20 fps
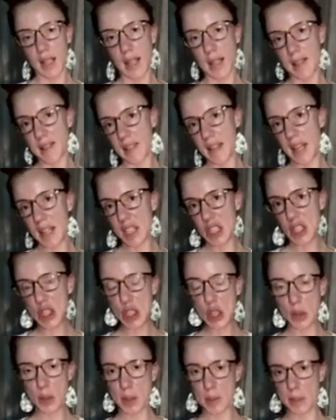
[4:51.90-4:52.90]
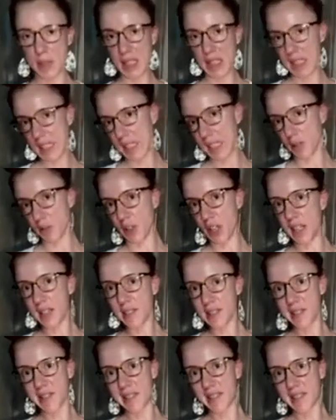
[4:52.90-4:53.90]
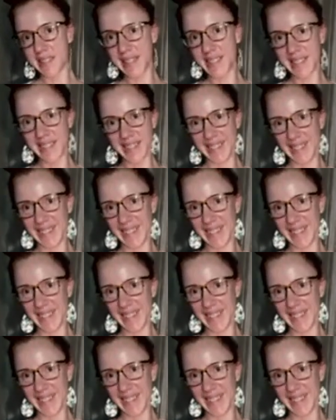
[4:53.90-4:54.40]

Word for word: it's not the shoe that made the difference.